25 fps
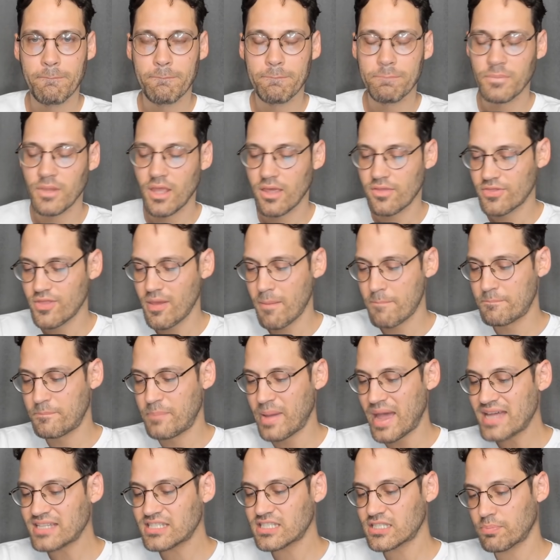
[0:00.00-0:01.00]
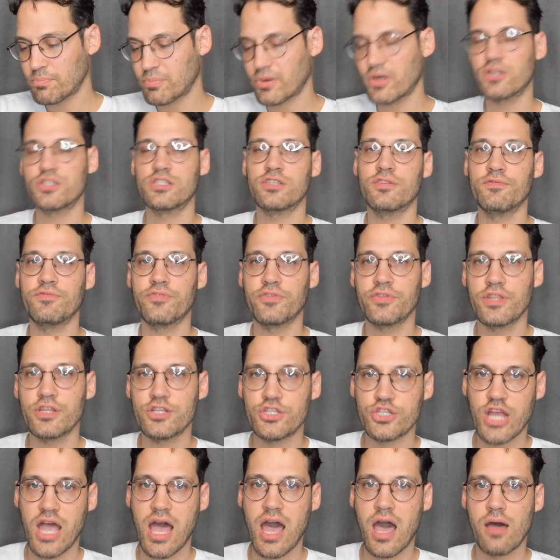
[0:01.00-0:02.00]
The best person for the
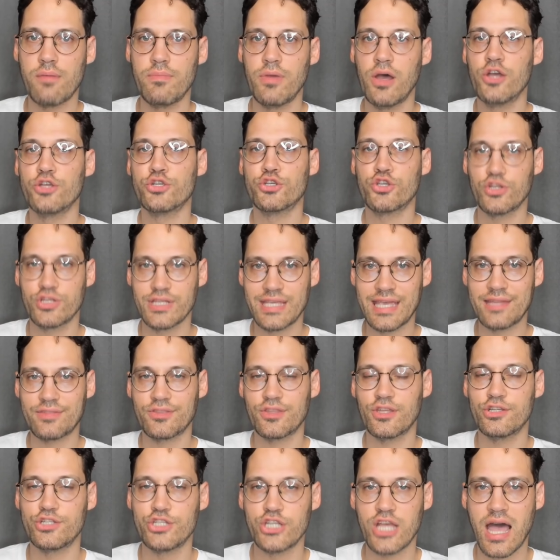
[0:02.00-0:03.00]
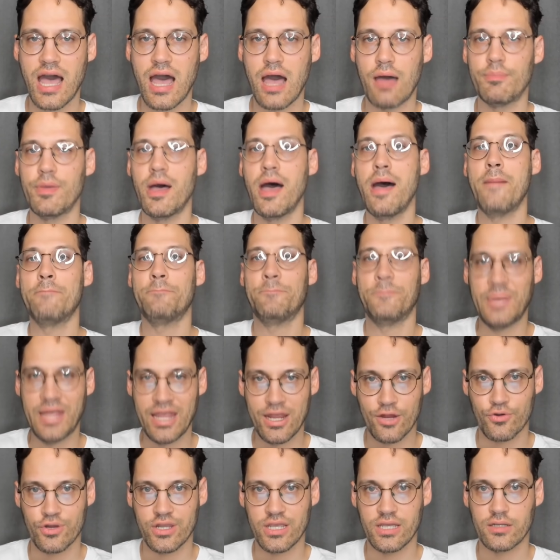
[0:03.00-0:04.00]
job should get the job,
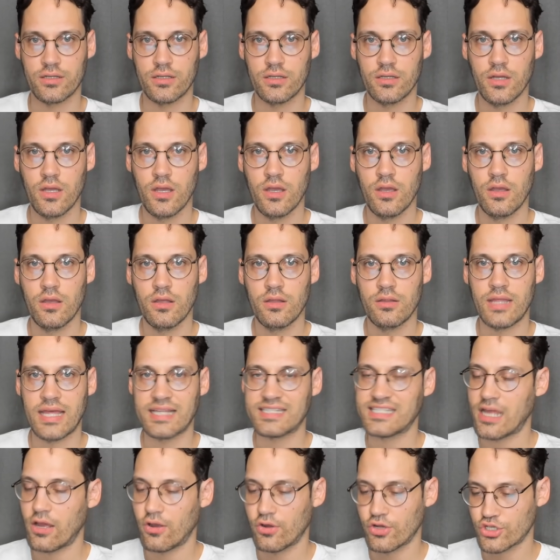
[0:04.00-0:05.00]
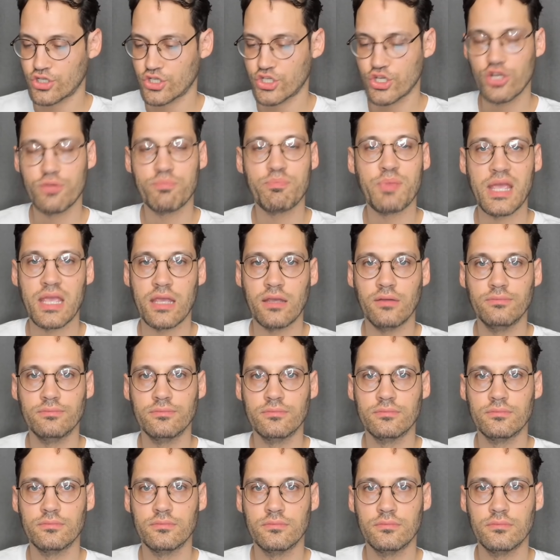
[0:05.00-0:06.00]
period. That's how it should be.
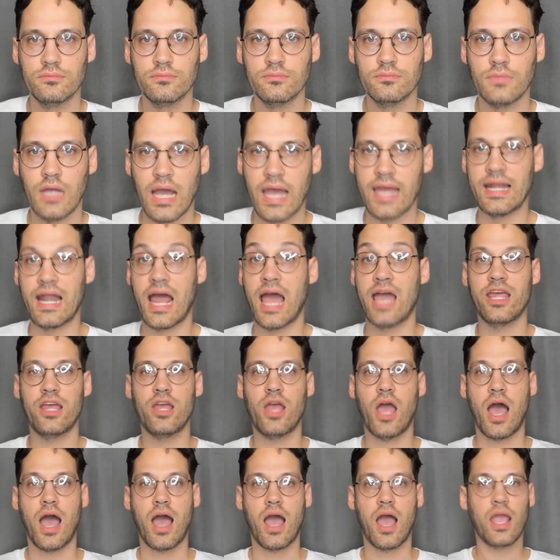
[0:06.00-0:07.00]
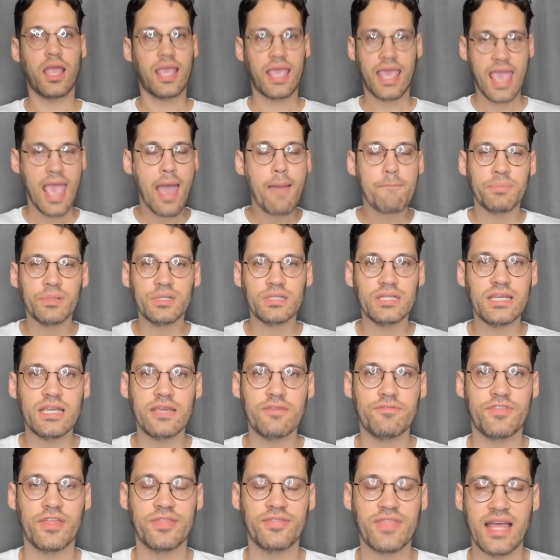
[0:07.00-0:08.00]
And I can't believe
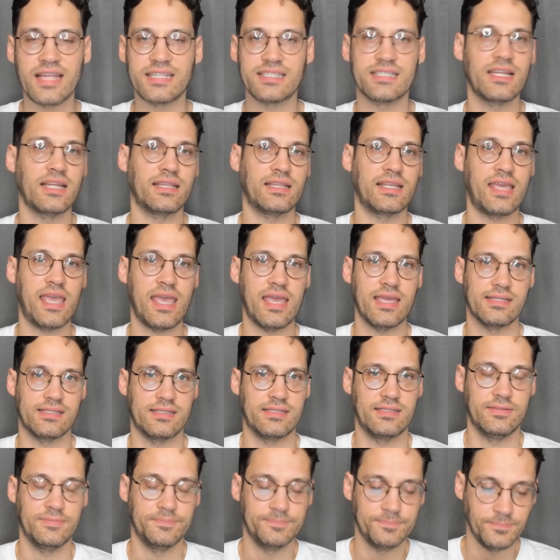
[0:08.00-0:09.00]
that that's not the case.